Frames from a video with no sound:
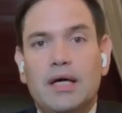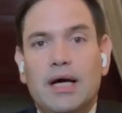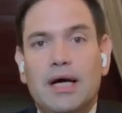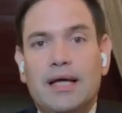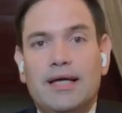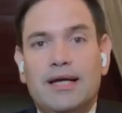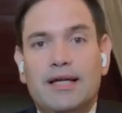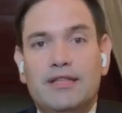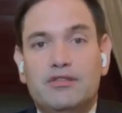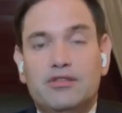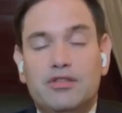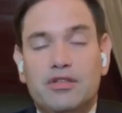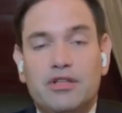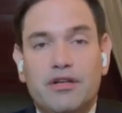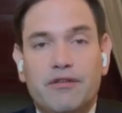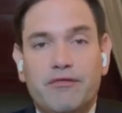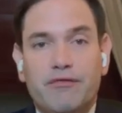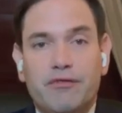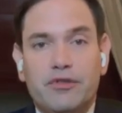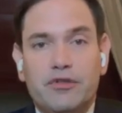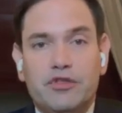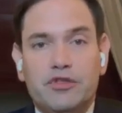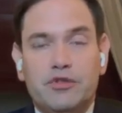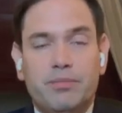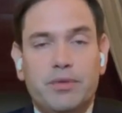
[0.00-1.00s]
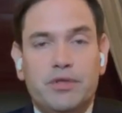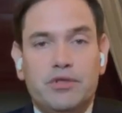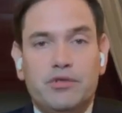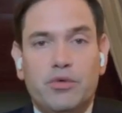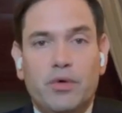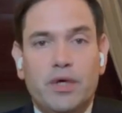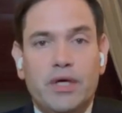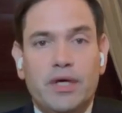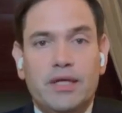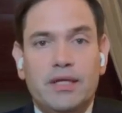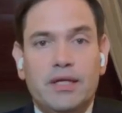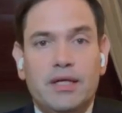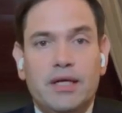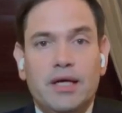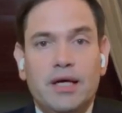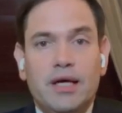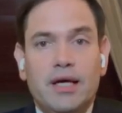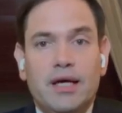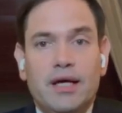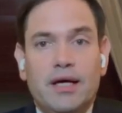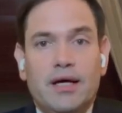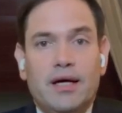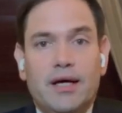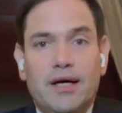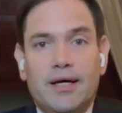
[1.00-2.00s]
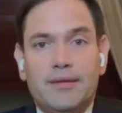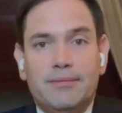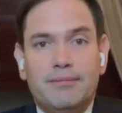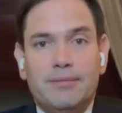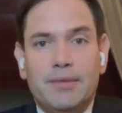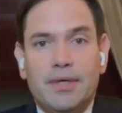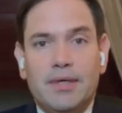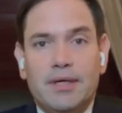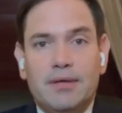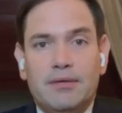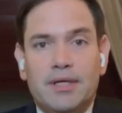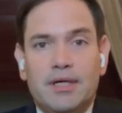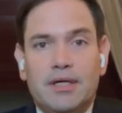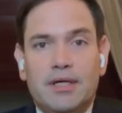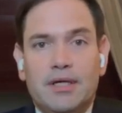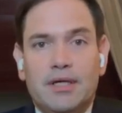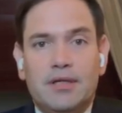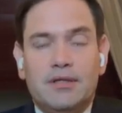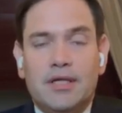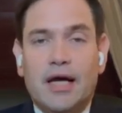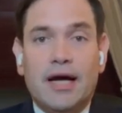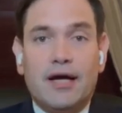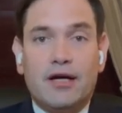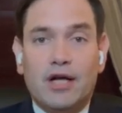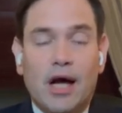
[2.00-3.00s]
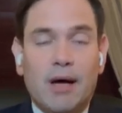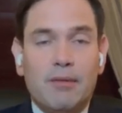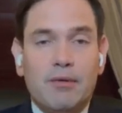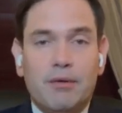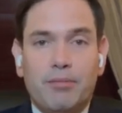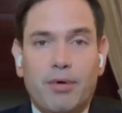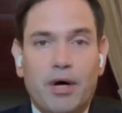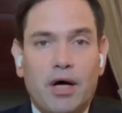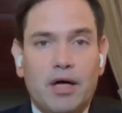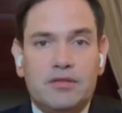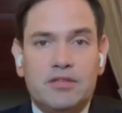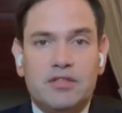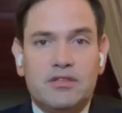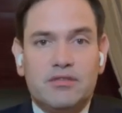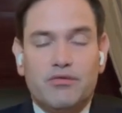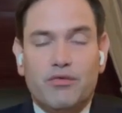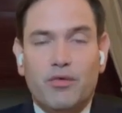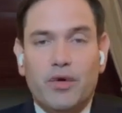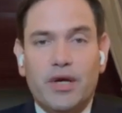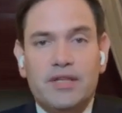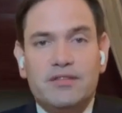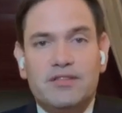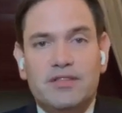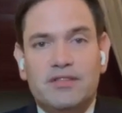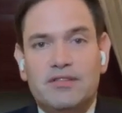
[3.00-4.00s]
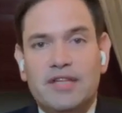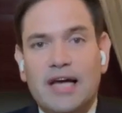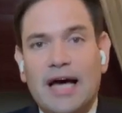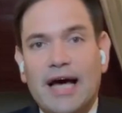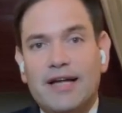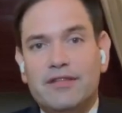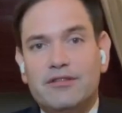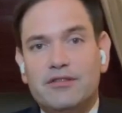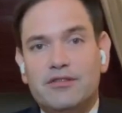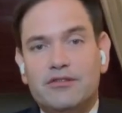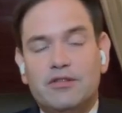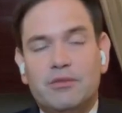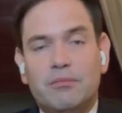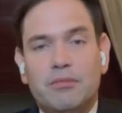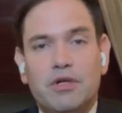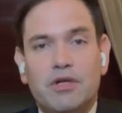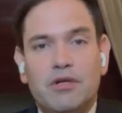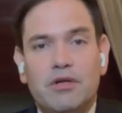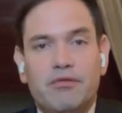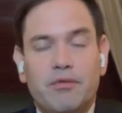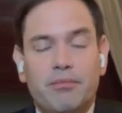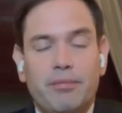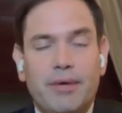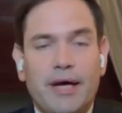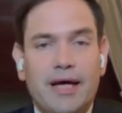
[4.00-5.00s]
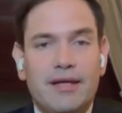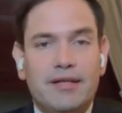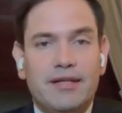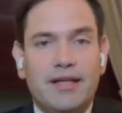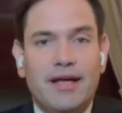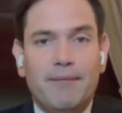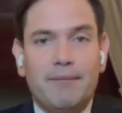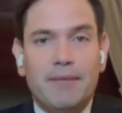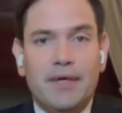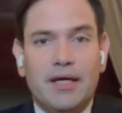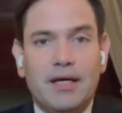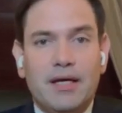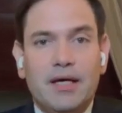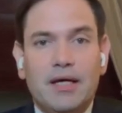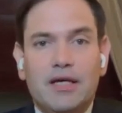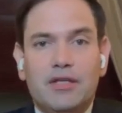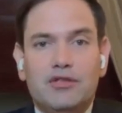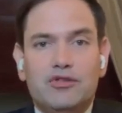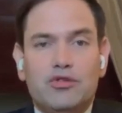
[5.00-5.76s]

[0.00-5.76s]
I think it's the difference between the economic policies of raising taxes in the middle of a pandemic.